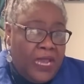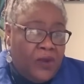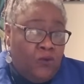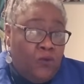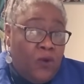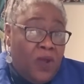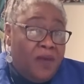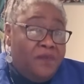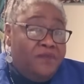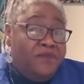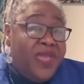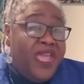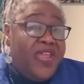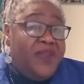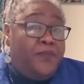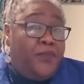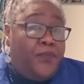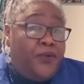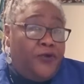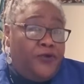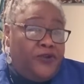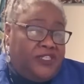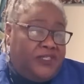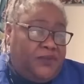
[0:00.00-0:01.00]
and were
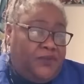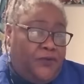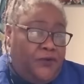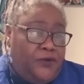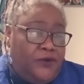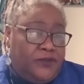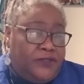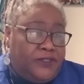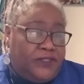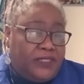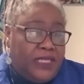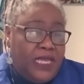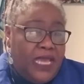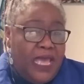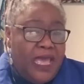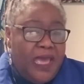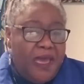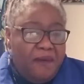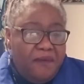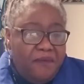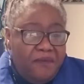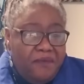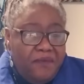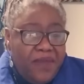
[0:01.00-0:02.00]
made prosperous
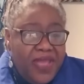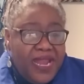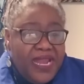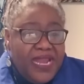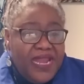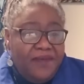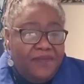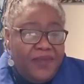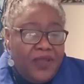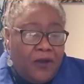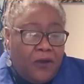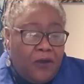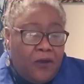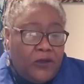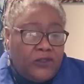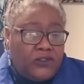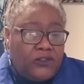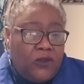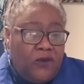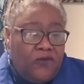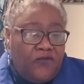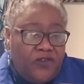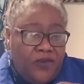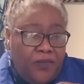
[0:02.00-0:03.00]
mainly
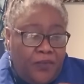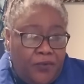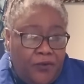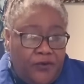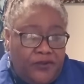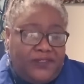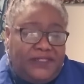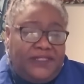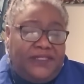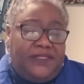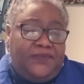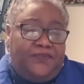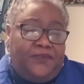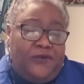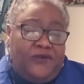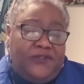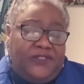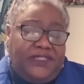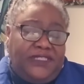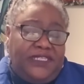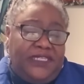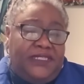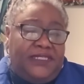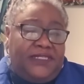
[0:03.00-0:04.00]
because of the
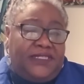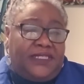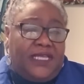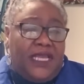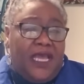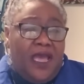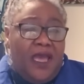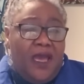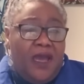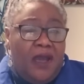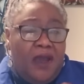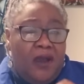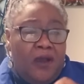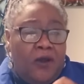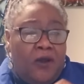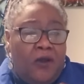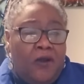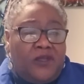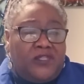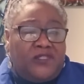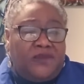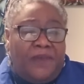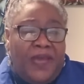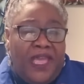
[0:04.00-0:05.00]
proceeds
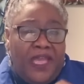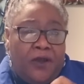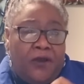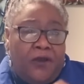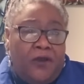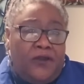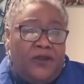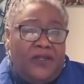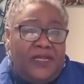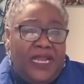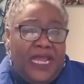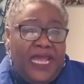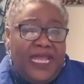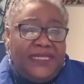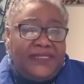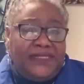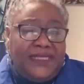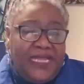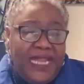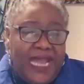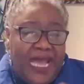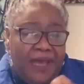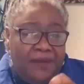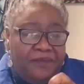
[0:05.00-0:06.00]
got by
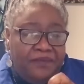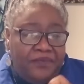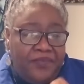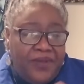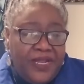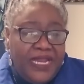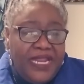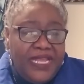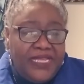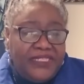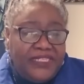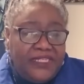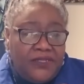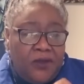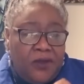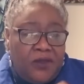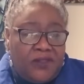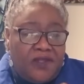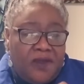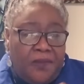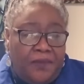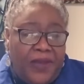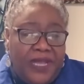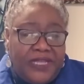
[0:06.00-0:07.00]
colonizing and
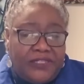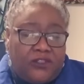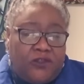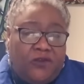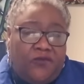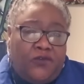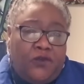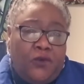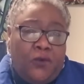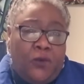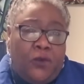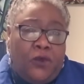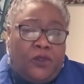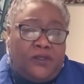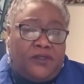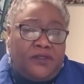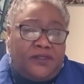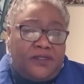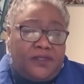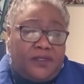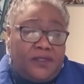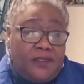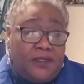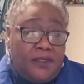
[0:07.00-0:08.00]
pillaging other parts of the
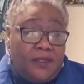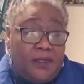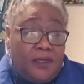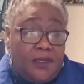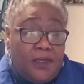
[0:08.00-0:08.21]
world